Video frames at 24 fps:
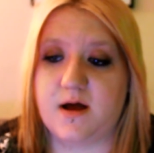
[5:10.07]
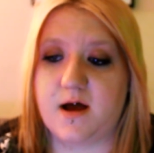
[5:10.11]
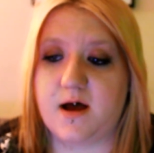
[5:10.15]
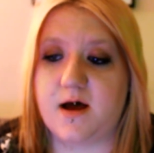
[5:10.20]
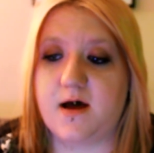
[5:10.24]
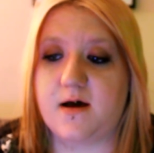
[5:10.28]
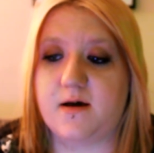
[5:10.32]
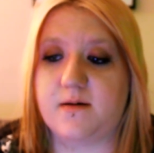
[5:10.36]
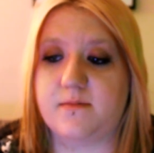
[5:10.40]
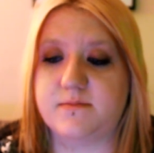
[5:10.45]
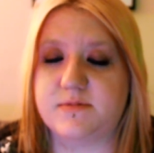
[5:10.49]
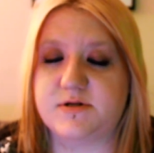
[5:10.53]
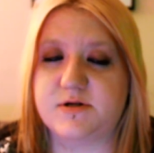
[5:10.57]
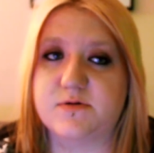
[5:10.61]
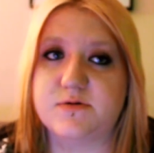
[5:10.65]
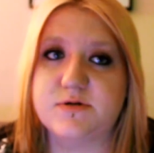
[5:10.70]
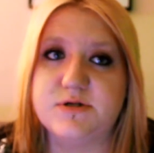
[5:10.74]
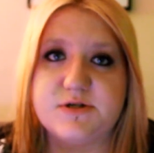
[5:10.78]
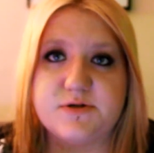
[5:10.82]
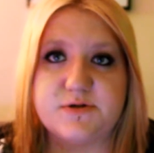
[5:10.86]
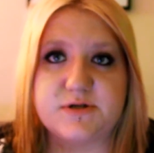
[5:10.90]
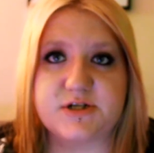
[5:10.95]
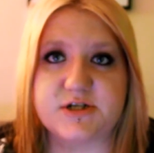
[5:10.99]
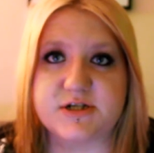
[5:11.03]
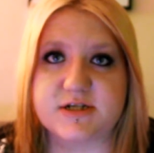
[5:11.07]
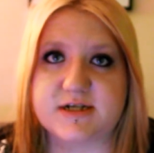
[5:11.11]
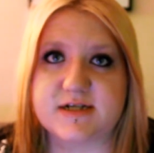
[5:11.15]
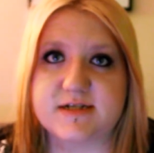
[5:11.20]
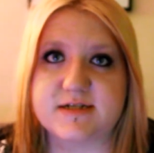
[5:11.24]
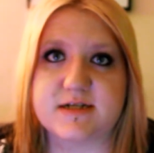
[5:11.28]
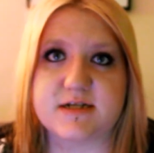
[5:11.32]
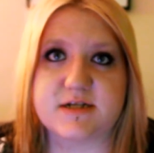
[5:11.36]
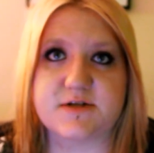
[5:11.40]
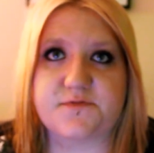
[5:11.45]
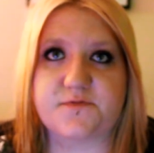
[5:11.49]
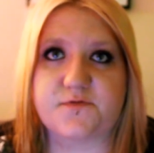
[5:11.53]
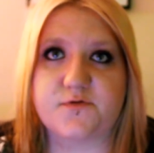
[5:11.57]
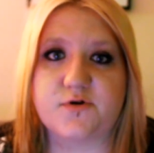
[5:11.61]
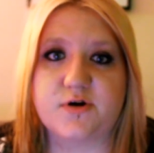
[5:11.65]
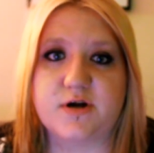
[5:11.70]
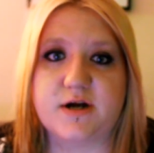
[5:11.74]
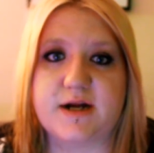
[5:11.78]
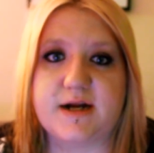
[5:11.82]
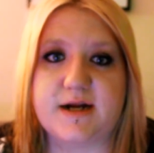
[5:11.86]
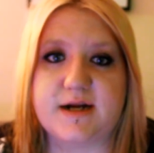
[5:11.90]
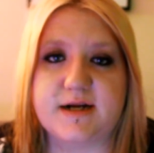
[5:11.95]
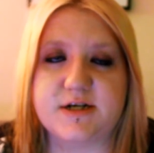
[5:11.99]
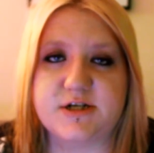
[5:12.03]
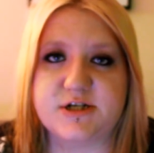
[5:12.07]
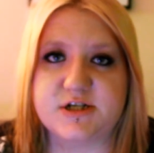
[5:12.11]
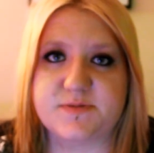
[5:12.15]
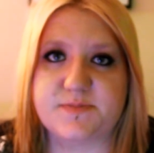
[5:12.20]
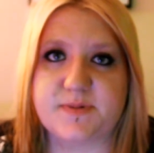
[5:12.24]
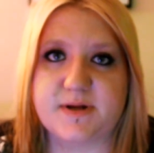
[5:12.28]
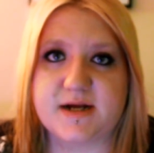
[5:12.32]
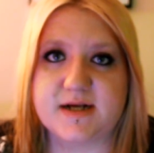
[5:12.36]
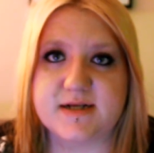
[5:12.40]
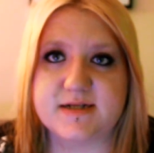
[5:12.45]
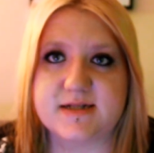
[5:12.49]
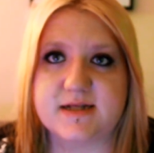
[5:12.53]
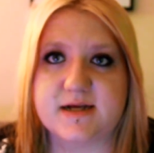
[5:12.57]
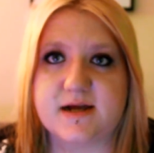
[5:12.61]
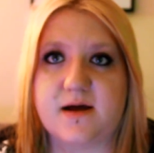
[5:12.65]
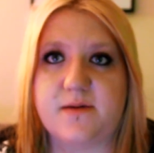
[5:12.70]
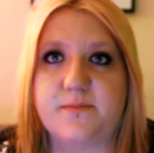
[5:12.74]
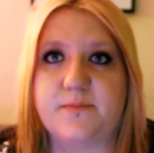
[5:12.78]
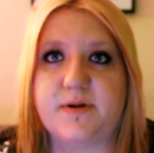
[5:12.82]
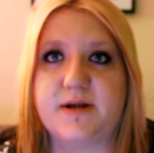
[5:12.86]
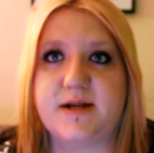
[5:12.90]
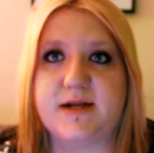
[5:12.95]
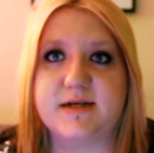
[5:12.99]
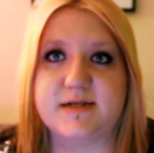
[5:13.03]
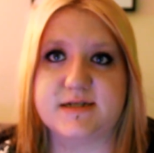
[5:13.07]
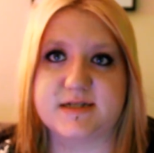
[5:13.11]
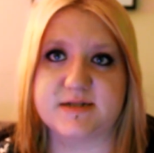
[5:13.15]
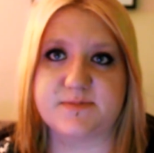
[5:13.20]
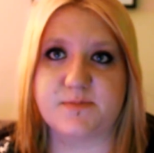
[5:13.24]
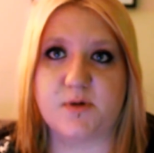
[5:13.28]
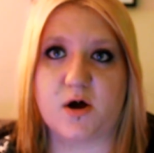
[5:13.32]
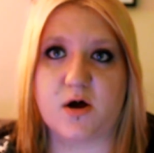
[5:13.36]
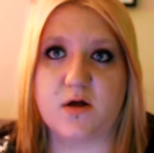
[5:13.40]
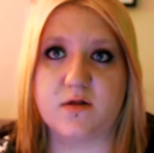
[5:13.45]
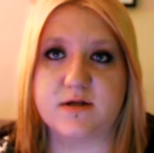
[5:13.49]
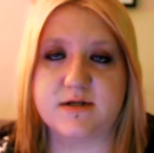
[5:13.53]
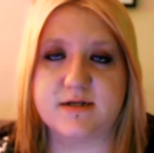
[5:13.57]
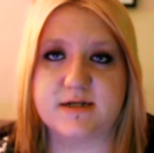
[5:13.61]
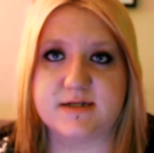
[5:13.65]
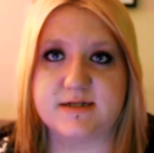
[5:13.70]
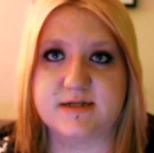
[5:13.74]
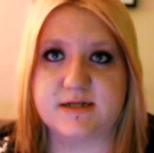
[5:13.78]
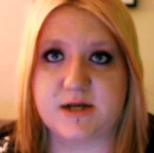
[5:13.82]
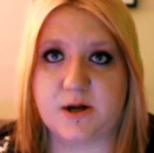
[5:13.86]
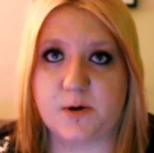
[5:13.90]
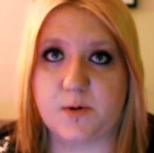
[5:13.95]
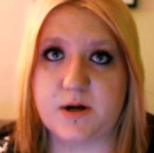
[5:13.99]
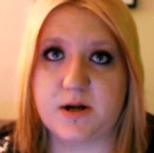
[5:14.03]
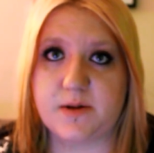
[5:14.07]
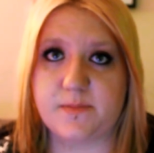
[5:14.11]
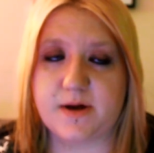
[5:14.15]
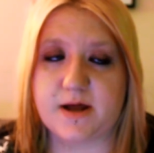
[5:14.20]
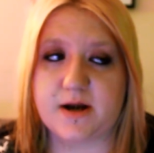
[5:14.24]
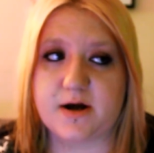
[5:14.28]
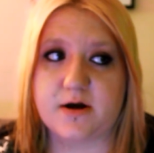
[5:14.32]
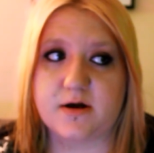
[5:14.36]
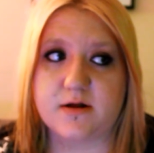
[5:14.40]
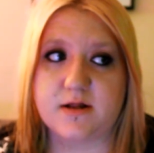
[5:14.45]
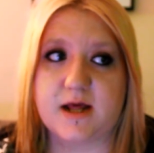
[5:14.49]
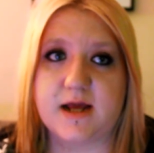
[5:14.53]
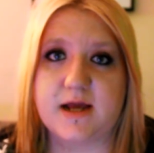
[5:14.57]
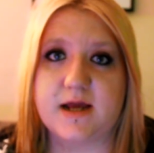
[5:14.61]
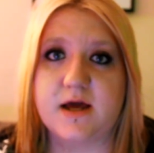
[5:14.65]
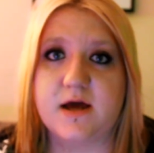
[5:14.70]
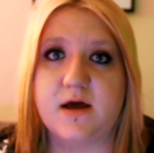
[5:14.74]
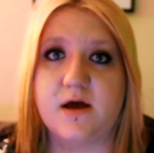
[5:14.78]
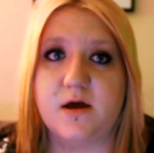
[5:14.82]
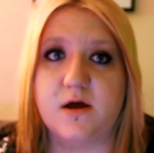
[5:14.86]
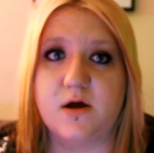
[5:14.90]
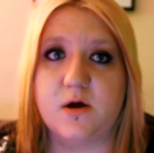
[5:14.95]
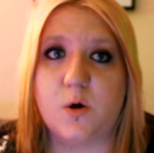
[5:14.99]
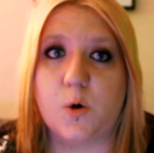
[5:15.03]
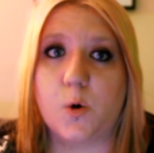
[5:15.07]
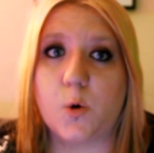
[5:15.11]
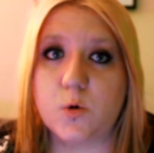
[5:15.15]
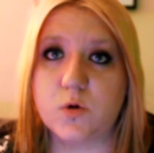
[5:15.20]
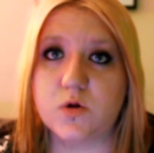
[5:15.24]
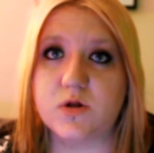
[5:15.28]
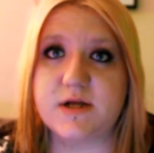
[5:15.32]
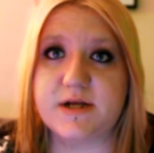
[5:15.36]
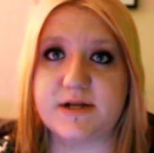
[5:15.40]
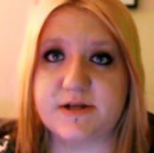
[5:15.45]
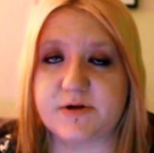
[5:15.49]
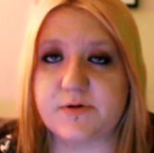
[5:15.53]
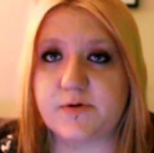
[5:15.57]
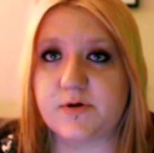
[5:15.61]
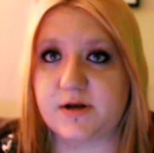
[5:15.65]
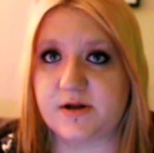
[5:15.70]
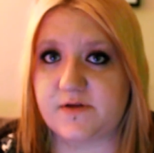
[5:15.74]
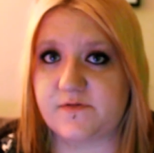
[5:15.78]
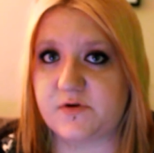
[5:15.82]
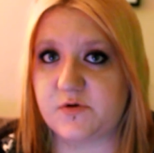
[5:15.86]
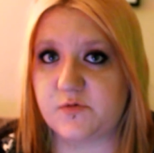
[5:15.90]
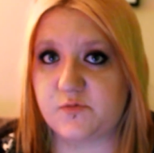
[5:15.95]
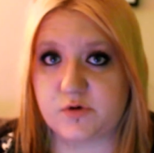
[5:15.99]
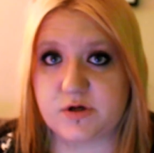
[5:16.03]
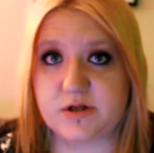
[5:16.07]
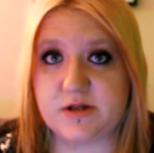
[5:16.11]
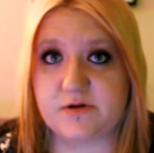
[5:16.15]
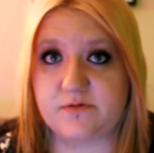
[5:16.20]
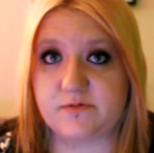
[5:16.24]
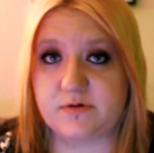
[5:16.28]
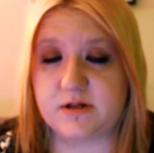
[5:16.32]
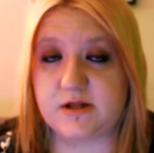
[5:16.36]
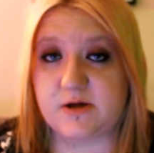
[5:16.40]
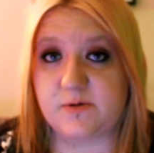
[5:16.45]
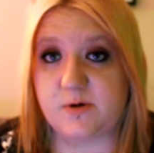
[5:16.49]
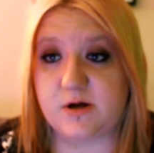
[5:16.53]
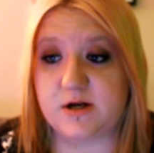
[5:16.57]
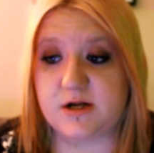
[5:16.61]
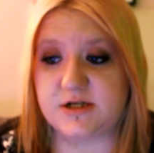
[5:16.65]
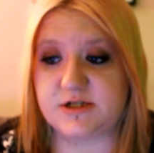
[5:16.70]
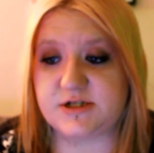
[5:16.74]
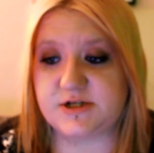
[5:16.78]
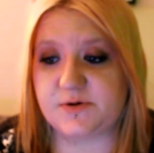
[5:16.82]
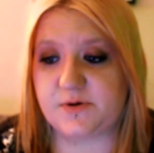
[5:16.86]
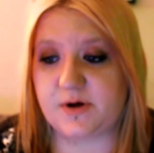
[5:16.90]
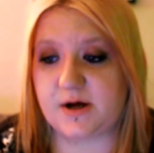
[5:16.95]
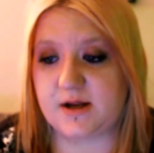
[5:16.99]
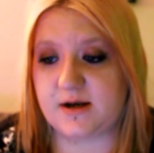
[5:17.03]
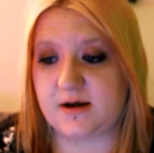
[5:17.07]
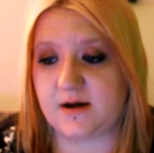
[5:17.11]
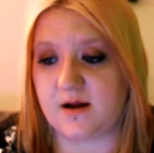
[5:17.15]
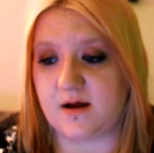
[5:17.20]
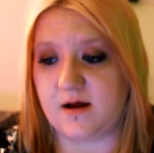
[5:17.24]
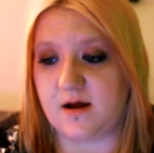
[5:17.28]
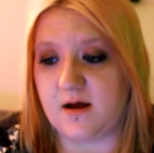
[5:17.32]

Don't do it just because it's free and just because the company is small and doesn't know any better. Like, only do it if you really, really want to do it.